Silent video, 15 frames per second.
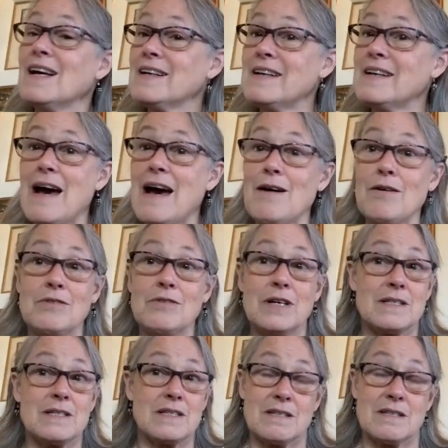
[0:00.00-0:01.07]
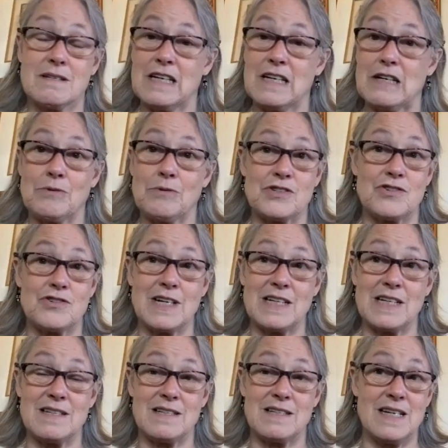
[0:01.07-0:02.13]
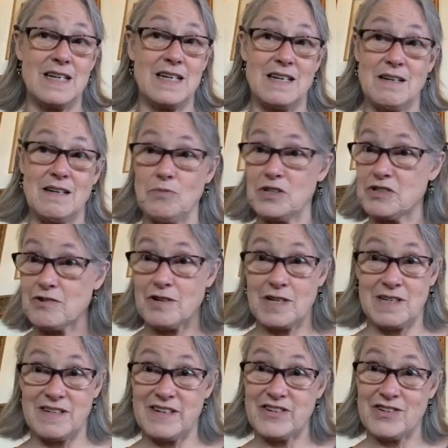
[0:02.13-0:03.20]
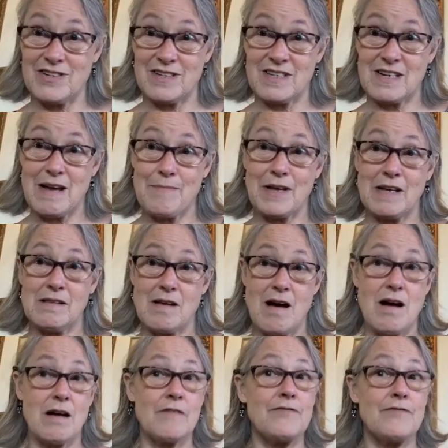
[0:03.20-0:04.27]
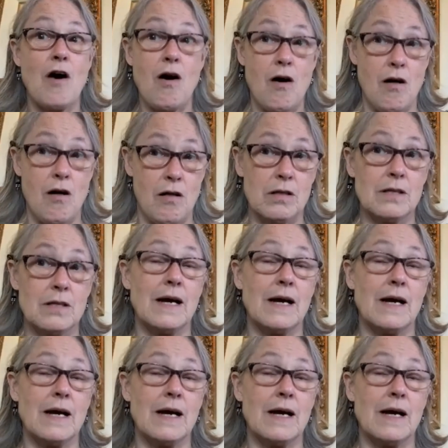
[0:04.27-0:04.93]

Now it's, we're starting to see winter conditions coming along, fall,